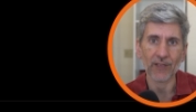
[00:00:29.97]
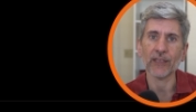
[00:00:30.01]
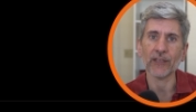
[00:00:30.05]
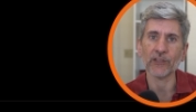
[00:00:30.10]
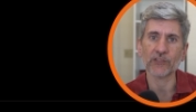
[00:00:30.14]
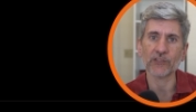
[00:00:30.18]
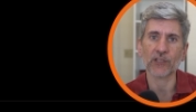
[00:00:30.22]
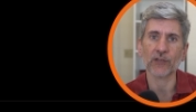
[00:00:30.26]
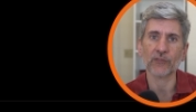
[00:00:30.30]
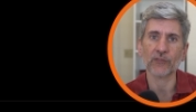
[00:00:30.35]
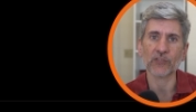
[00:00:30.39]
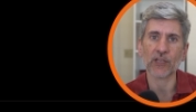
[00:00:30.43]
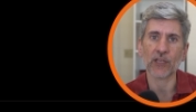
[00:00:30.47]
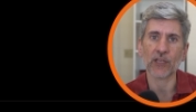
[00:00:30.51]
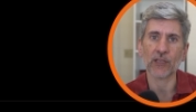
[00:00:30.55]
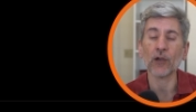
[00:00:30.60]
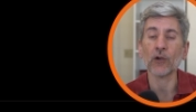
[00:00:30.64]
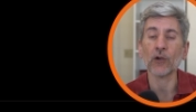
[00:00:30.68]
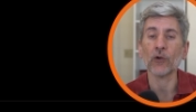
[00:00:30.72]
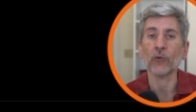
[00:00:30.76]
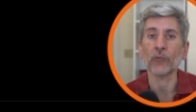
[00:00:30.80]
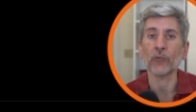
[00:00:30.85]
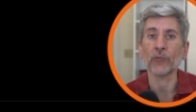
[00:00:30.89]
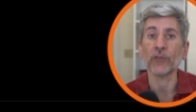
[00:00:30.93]
Instead of saying,
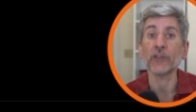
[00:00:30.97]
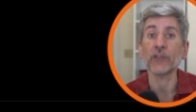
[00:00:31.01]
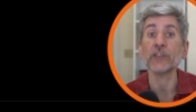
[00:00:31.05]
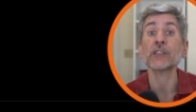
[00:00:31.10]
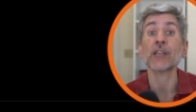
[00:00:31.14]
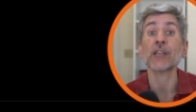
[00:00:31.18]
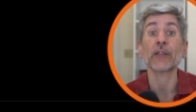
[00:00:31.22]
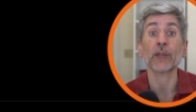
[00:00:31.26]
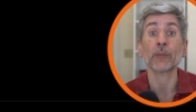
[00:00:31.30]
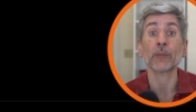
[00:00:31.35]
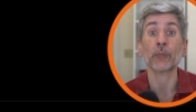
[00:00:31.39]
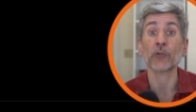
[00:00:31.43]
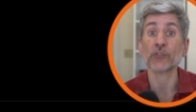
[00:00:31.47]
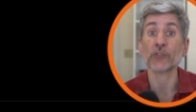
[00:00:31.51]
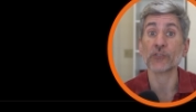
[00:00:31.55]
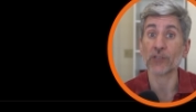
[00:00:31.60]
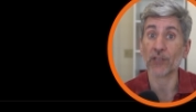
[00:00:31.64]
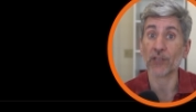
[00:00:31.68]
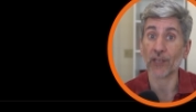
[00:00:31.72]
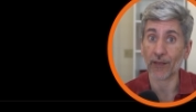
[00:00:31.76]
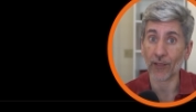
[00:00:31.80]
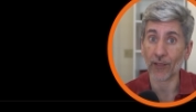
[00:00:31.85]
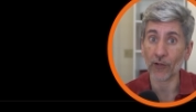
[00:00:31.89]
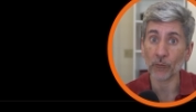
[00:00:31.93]
oh, this is how that person
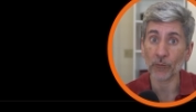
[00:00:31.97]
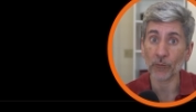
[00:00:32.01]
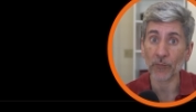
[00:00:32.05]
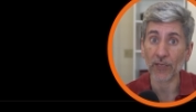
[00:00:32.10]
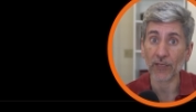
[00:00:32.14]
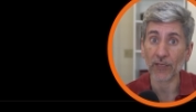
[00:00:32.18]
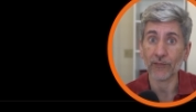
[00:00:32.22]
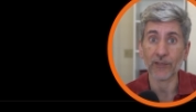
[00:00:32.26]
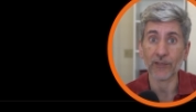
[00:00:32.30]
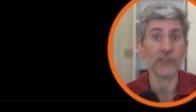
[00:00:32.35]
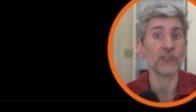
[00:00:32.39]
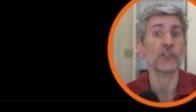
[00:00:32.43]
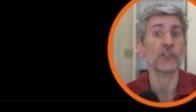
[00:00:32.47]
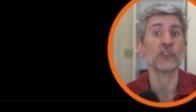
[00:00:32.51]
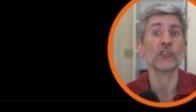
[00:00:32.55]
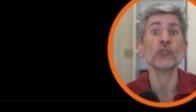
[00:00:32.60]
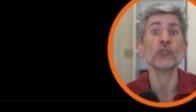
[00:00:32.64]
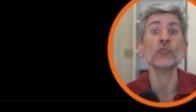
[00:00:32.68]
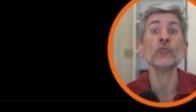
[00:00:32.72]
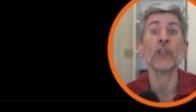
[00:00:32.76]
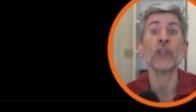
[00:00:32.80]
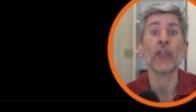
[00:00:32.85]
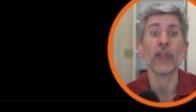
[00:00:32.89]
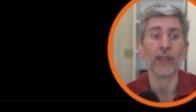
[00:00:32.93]
can help me. This is
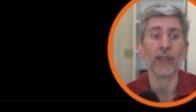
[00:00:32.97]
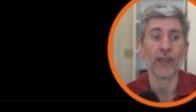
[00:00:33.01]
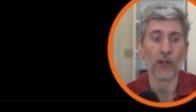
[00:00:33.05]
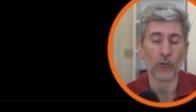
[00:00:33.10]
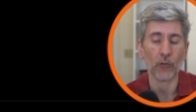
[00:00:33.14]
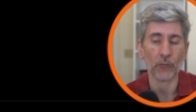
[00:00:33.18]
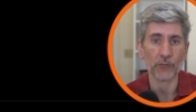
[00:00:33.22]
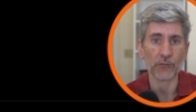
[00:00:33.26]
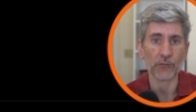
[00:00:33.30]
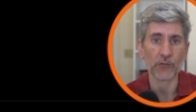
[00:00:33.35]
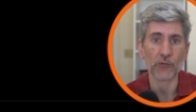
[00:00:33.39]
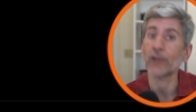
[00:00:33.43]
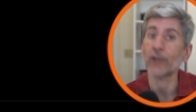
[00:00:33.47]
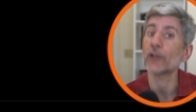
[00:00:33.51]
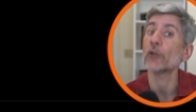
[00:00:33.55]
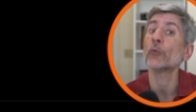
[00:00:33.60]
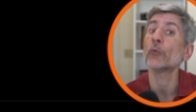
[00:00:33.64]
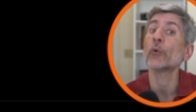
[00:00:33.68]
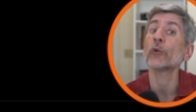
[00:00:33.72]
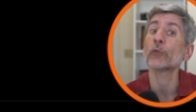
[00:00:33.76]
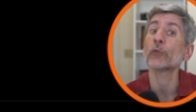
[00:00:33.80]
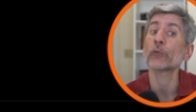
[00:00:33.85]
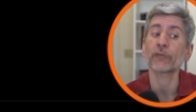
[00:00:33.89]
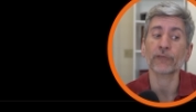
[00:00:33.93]
who they help, so I know
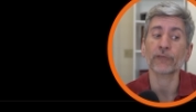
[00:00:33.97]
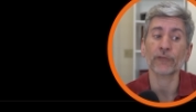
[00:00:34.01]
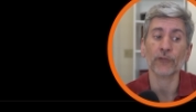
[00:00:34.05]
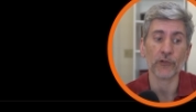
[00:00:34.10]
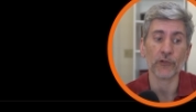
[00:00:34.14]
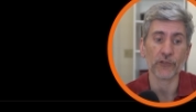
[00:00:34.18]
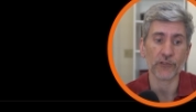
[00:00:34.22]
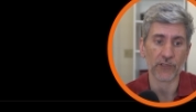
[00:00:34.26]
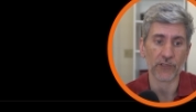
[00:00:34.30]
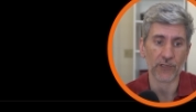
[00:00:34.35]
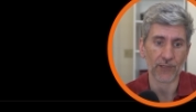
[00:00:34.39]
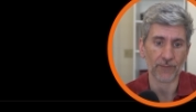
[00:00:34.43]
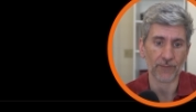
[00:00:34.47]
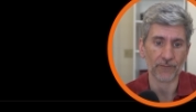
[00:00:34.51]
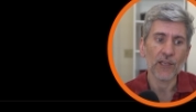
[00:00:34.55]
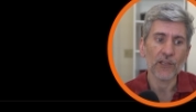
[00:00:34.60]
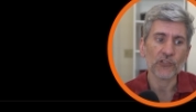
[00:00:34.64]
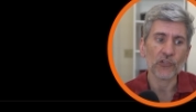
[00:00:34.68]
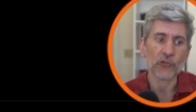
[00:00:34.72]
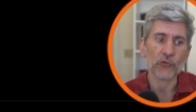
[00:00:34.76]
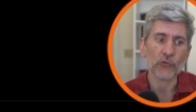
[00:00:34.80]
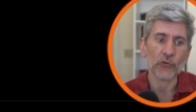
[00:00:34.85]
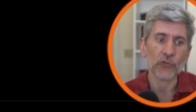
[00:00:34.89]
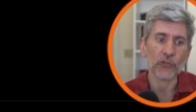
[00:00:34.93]
who to refer to them.
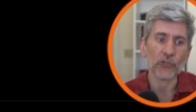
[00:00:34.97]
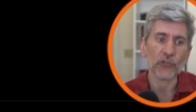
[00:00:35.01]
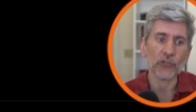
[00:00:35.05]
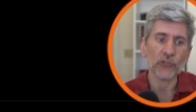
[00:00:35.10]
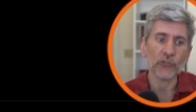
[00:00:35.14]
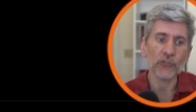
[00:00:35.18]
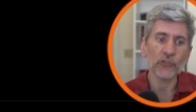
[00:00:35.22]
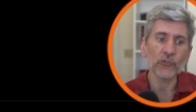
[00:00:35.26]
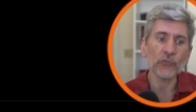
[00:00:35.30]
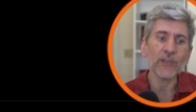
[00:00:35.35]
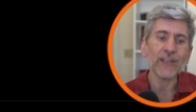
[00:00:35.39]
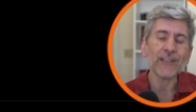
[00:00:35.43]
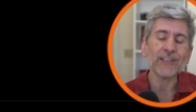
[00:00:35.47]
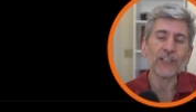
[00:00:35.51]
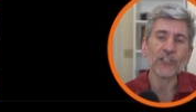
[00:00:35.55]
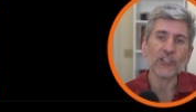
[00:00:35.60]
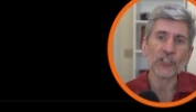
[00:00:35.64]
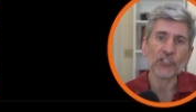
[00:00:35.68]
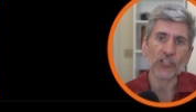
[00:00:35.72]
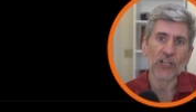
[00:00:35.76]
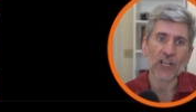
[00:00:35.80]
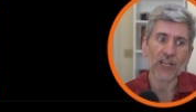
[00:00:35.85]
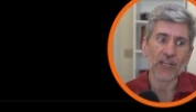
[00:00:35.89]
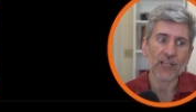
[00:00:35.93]
So you need to
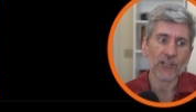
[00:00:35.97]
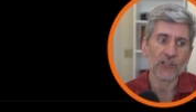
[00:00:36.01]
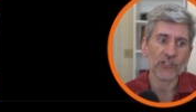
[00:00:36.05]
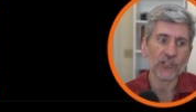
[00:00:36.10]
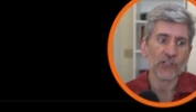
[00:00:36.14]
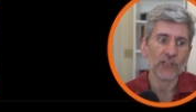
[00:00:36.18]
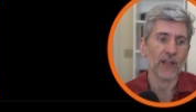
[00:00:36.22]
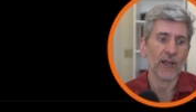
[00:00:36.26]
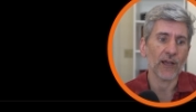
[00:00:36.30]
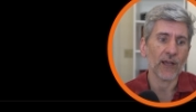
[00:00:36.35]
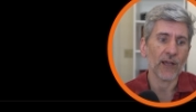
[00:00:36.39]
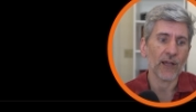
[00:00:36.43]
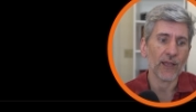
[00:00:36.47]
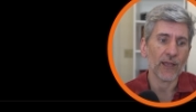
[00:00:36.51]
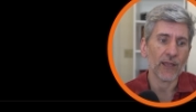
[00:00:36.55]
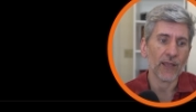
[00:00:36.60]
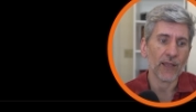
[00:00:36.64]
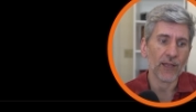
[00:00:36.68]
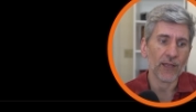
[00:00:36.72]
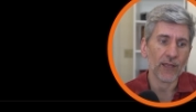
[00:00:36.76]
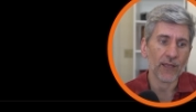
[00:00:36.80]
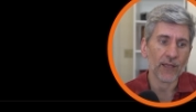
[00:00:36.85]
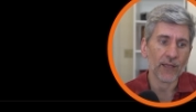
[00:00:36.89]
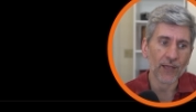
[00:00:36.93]
change
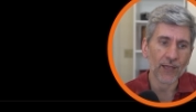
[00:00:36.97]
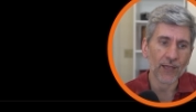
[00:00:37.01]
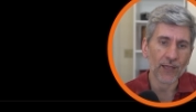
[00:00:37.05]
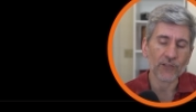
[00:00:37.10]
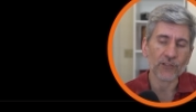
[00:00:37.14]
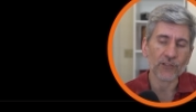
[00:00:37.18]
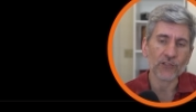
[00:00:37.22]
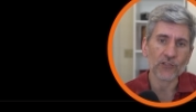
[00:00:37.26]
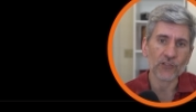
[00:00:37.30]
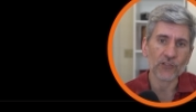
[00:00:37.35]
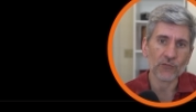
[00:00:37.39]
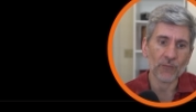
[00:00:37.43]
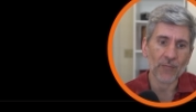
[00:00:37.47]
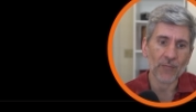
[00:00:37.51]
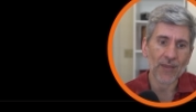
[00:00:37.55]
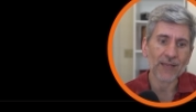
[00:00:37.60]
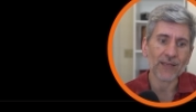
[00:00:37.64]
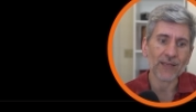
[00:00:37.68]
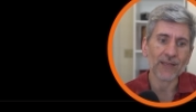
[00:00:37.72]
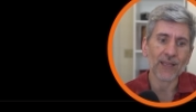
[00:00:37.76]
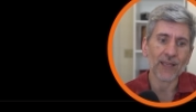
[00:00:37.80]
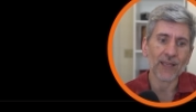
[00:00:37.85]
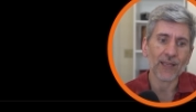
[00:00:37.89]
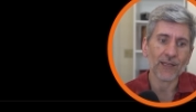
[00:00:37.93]
it to
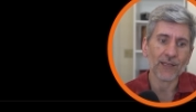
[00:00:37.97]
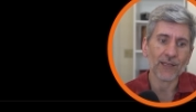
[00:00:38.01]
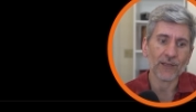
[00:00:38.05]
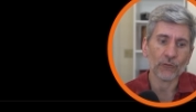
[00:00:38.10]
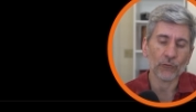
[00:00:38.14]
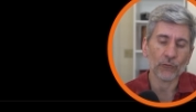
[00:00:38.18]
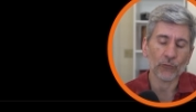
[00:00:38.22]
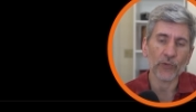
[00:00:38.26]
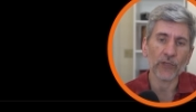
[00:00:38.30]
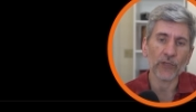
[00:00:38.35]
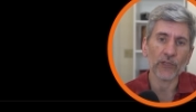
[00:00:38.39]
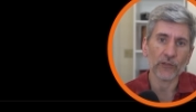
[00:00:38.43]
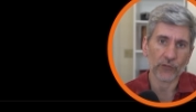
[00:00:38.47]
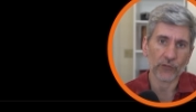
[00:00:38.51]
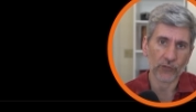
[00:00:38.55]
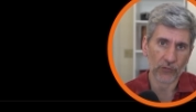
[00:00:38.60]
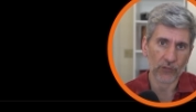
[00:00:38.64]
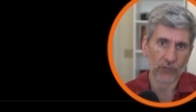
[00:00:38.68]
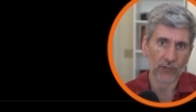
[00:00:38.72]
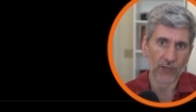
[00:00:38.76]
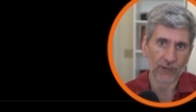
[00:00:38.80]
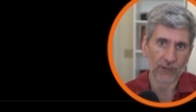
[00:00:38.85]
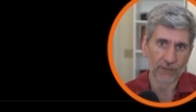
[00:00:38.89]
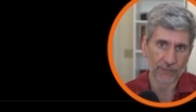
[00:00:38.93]
make a real
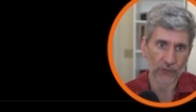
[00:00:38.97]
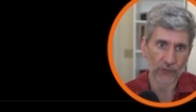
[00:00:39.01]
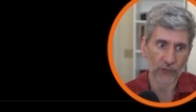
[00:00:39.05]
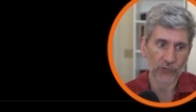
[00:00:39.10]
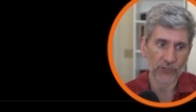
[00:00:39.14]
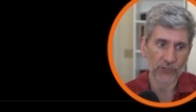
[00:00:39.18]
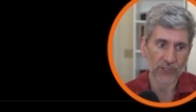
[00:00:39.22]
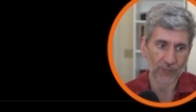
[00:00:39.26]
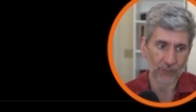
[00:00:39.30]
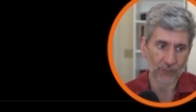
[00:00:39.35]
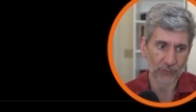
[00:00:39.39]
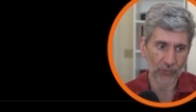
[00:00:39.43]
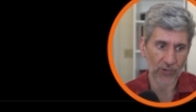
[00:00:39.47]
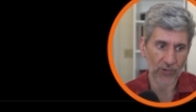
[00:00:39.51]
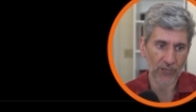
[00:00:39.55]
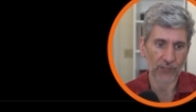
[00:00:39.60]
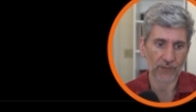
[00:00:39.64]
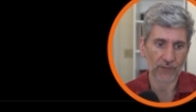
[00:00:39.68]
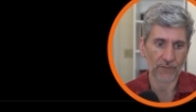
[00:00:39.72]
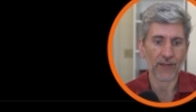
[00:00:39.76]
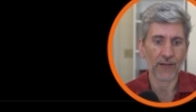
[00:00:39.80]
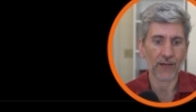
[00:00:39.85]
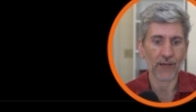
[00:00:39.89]
good and first impression.